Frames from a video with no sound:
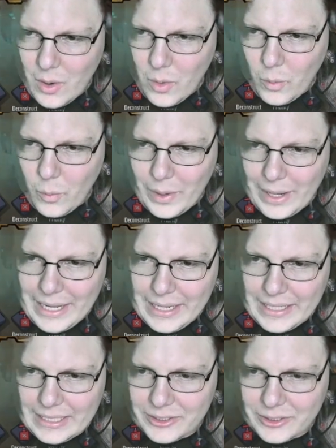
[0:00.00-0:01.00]
we
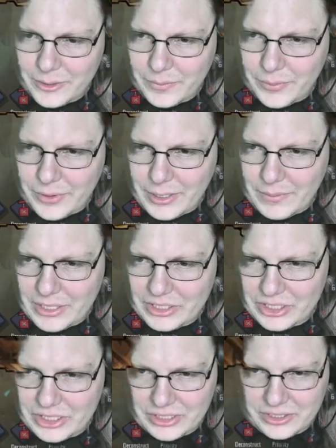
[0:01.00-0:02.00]
need to pretty much
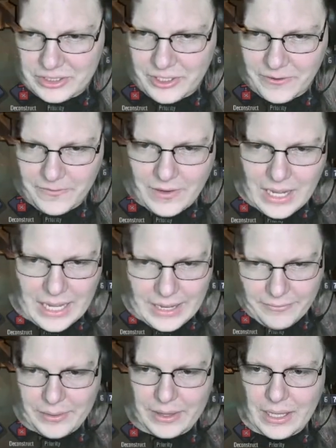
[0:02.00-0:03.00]
just
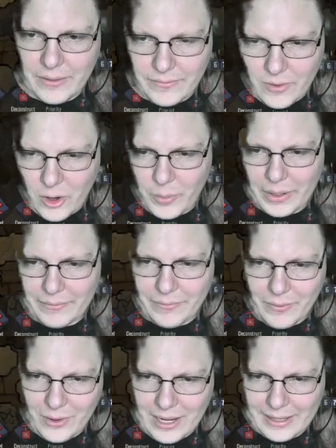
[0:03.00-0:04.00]
survive without farming
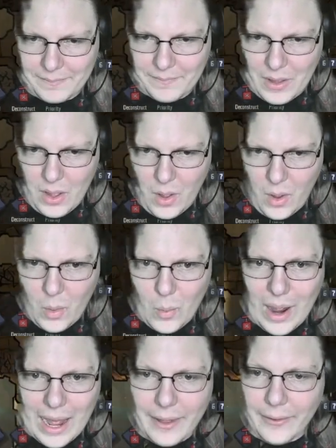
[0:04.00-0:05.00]
for like a
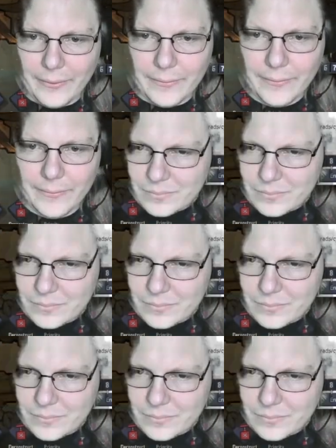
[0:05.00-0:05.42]
while.